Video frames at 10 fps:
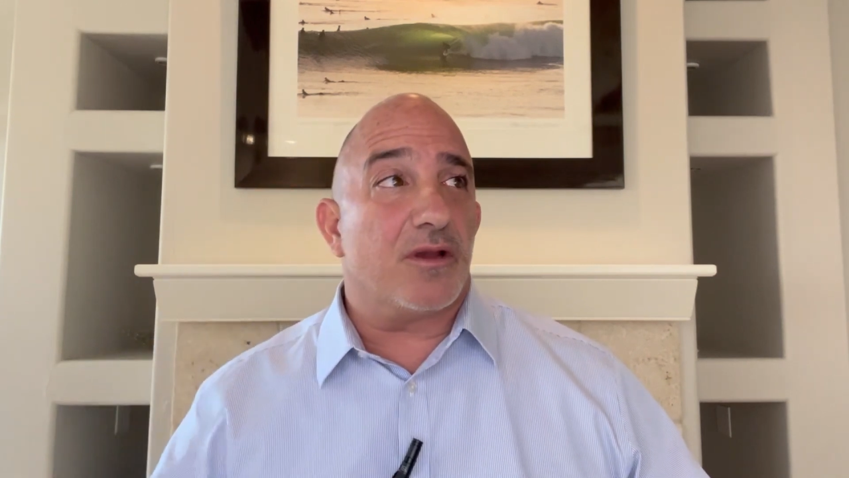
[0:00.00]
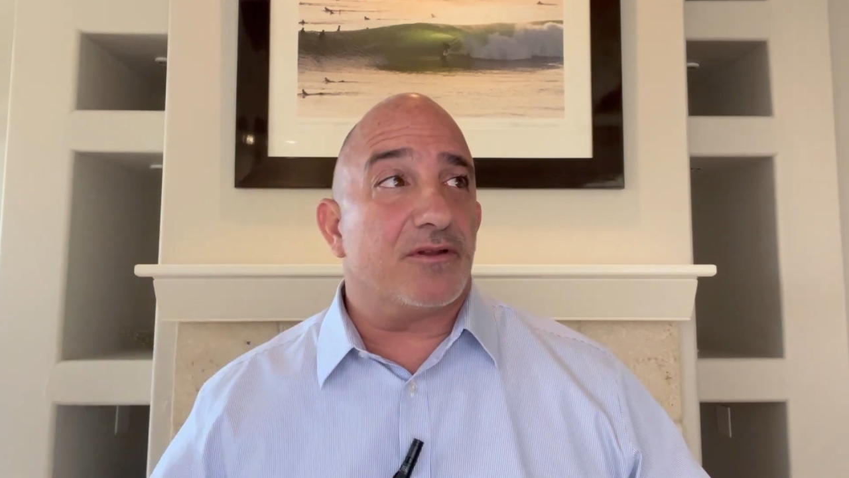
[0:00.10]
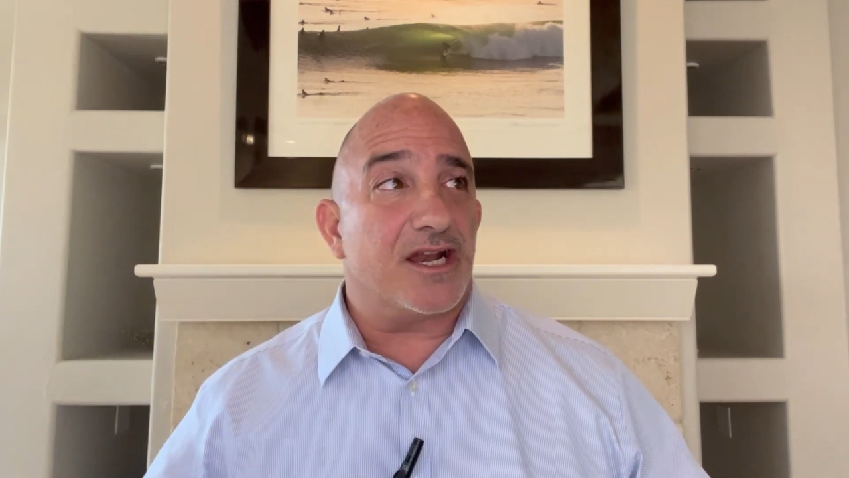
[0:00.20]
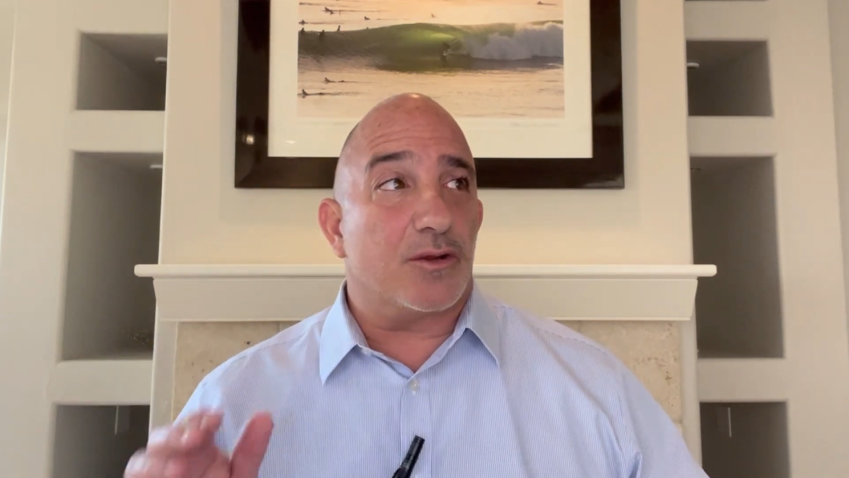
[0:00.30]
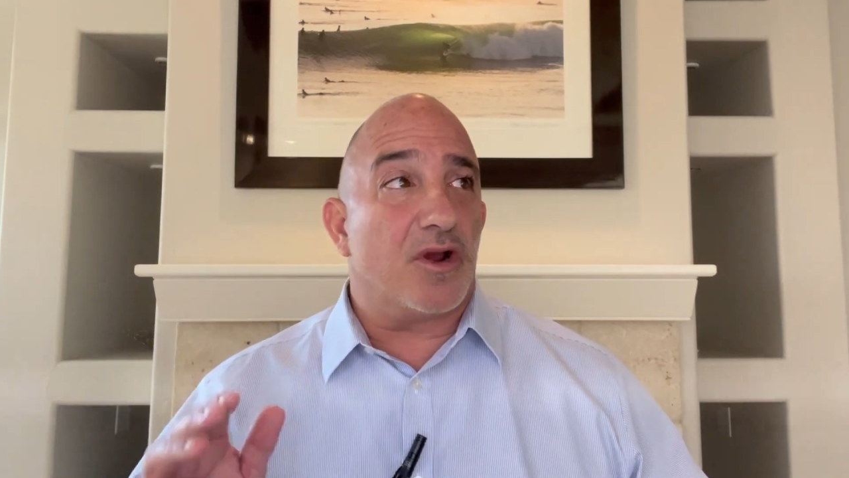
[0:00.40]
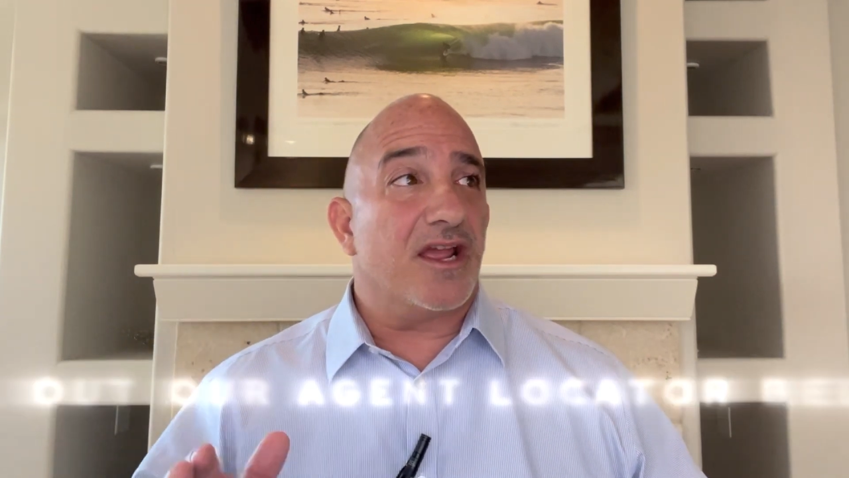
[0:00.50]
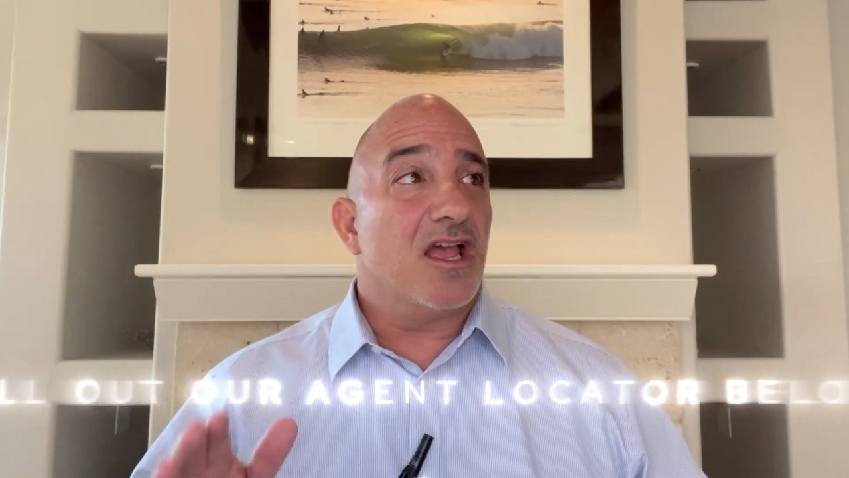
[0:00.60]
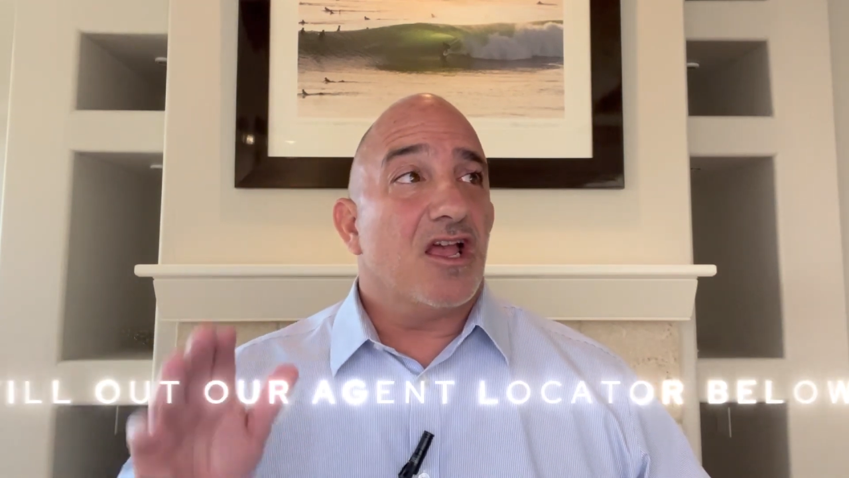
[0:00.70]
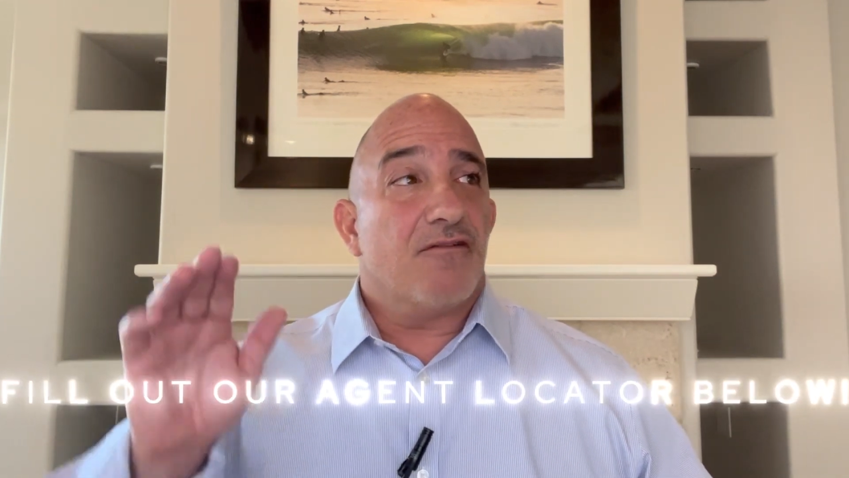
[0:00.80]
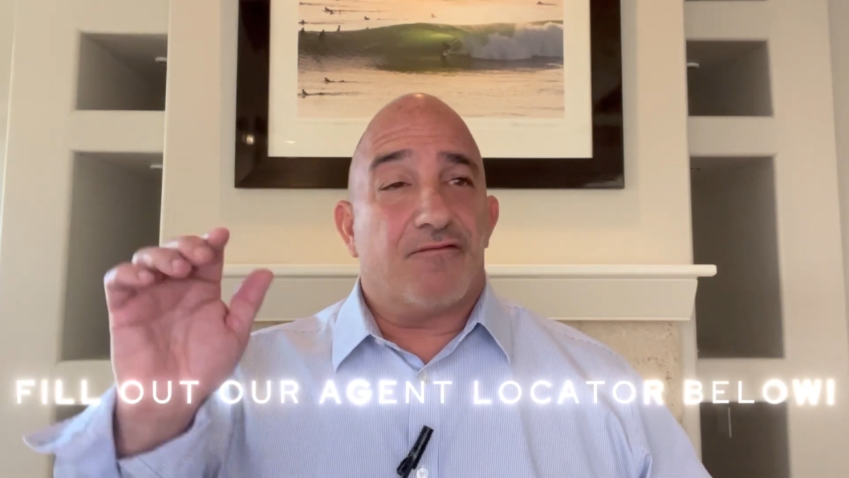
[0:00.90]
But anyway,
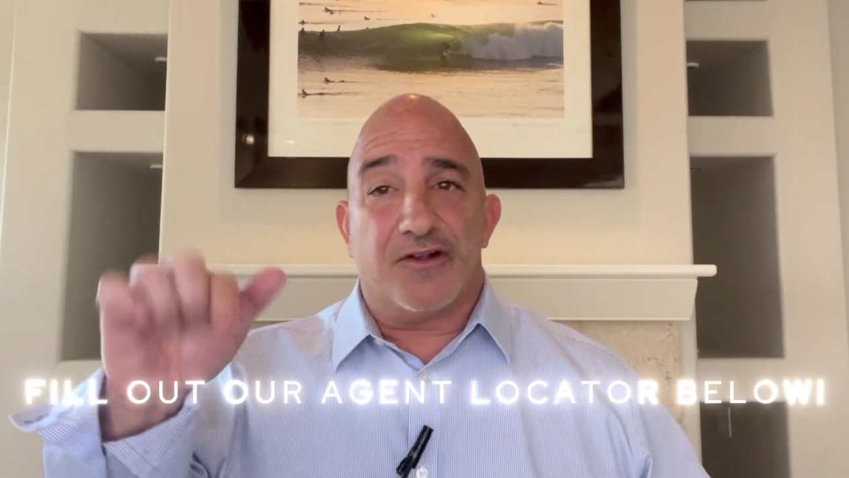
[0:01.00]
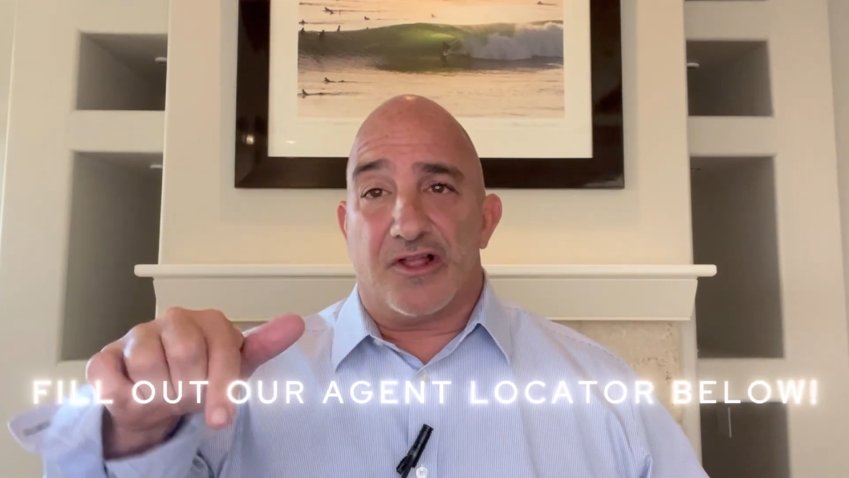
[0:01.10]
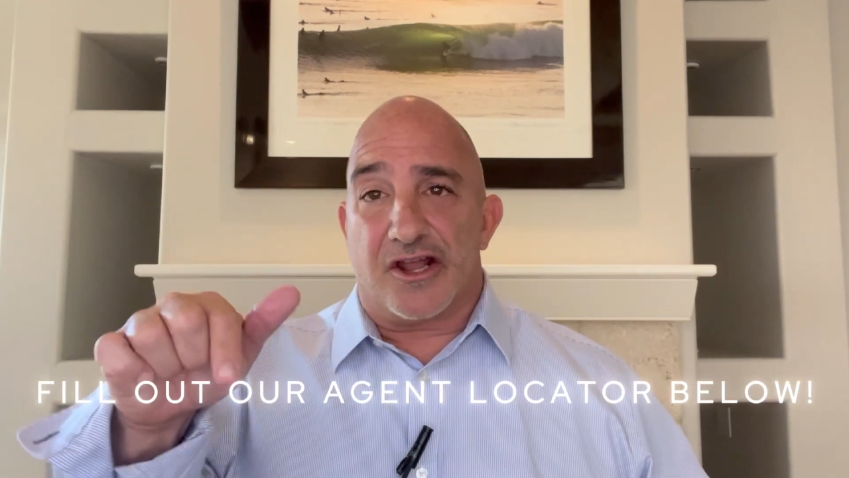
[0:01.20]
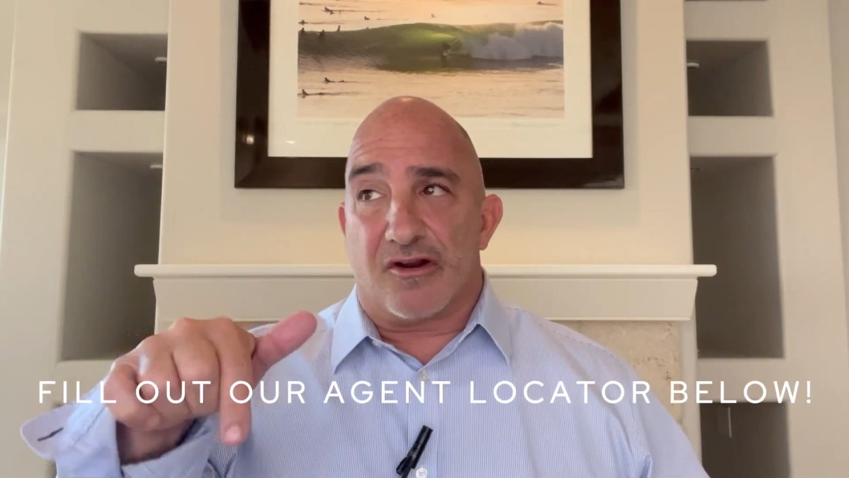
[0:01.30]
fill out